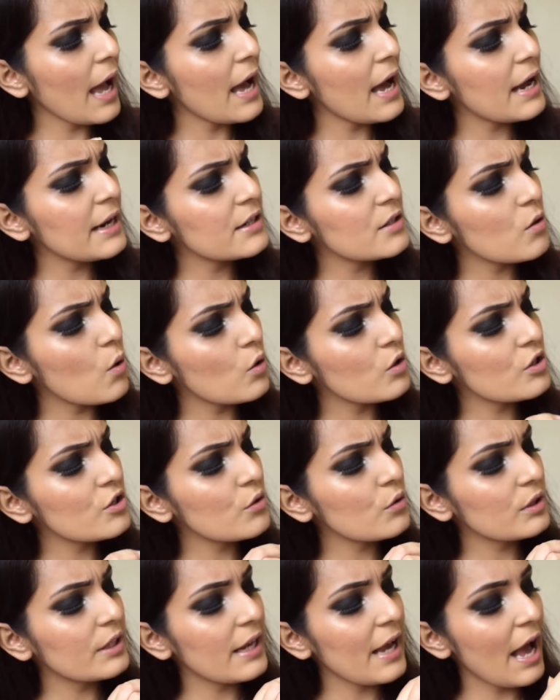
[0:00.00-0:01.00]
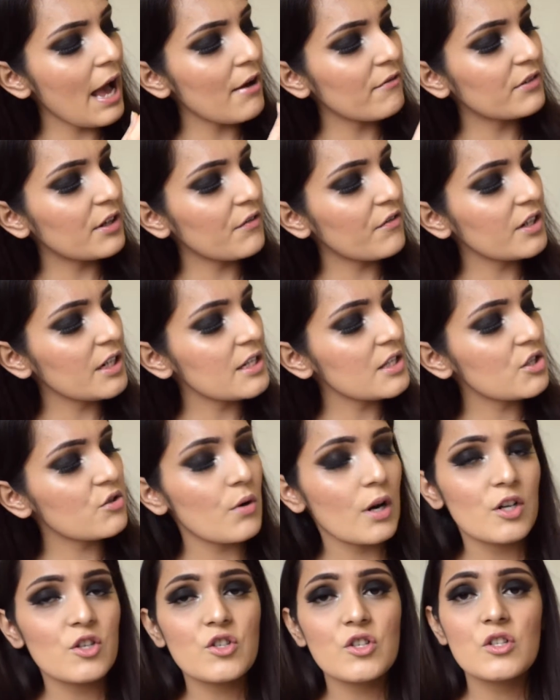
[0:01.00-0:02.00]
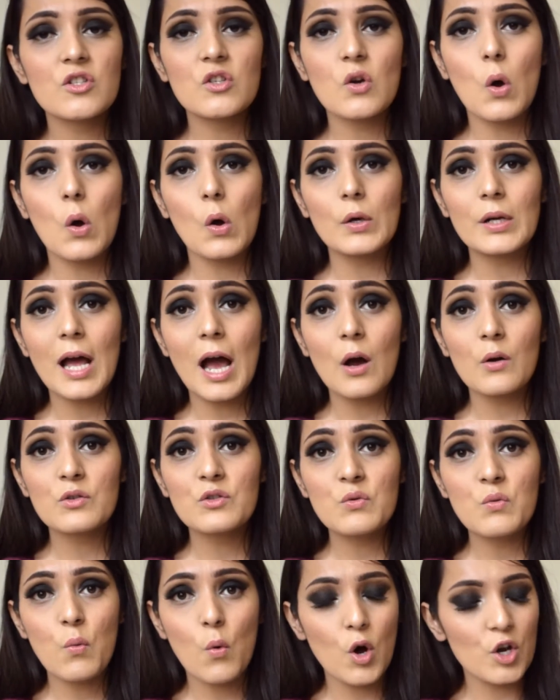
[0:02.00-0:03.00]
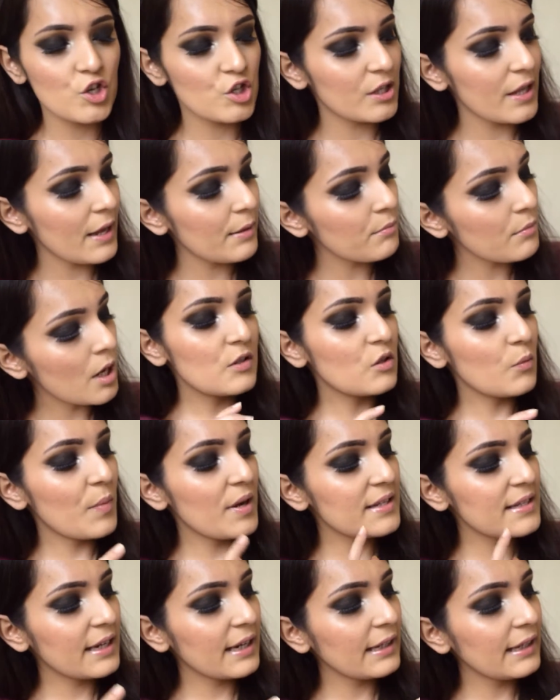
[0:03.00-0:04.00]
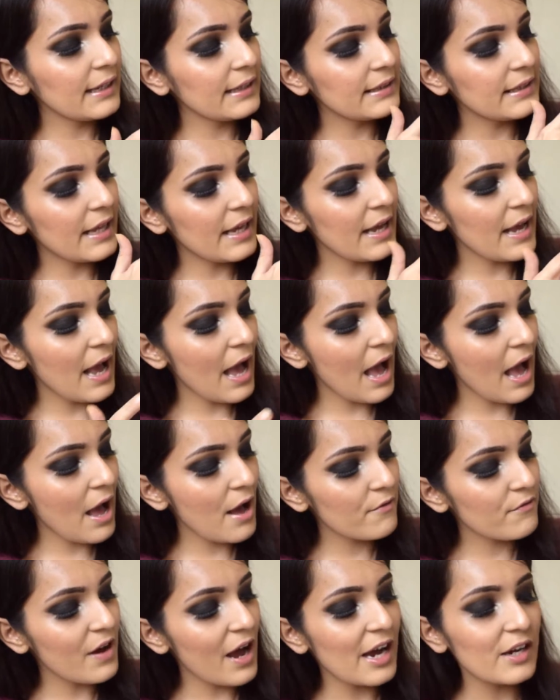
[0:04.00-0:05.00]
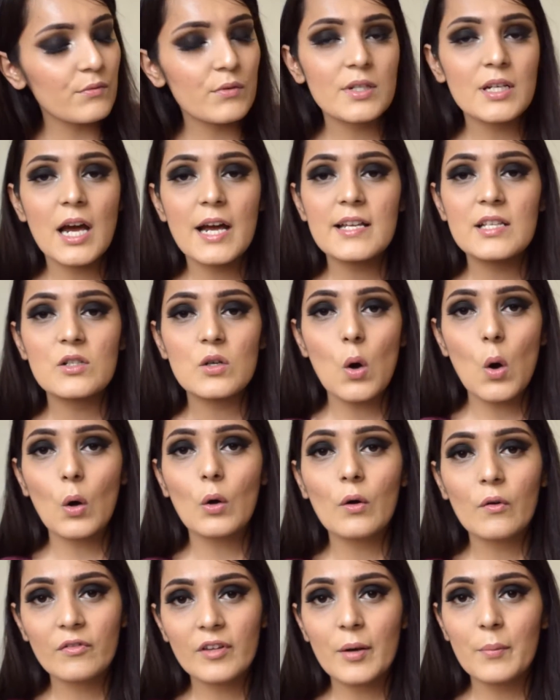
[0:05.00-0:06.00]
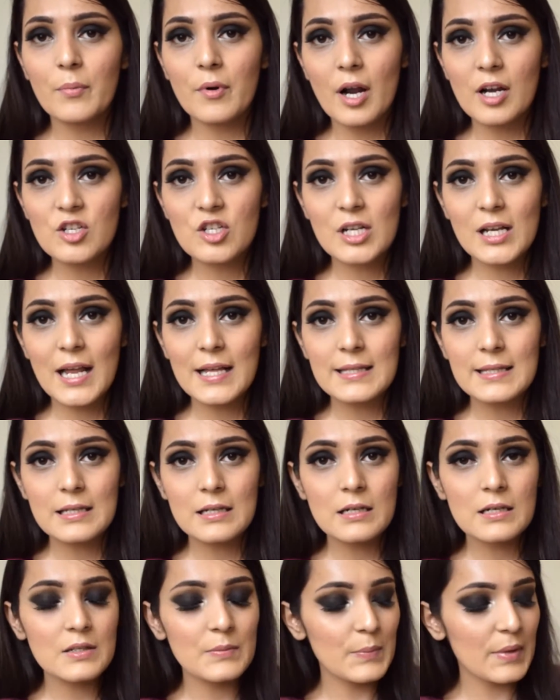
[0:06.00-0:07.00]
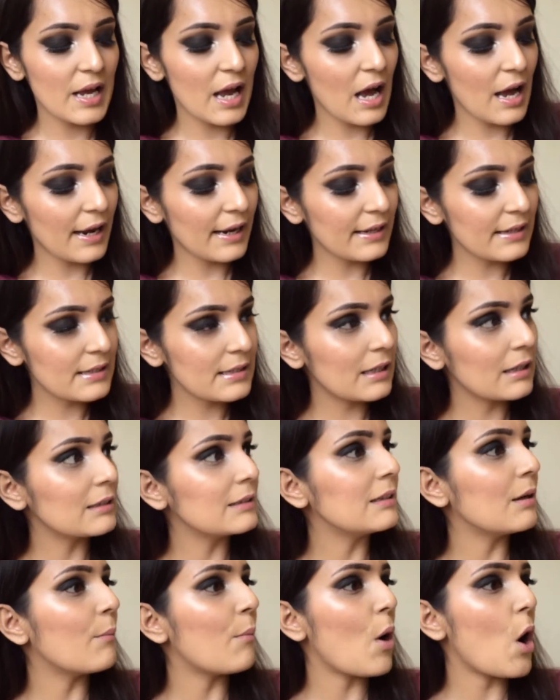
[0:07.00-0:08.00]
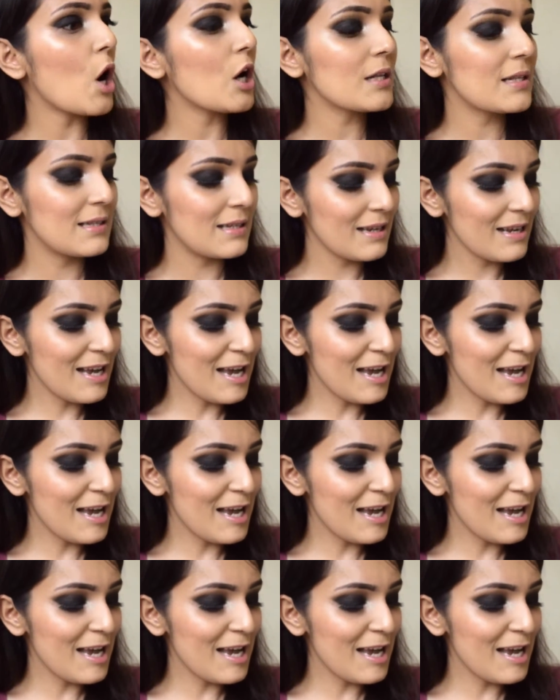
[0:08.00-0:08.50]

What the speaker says: and also they have given instructions on how to wash them. So basically they have advertised all of their brush cleansers behind the box.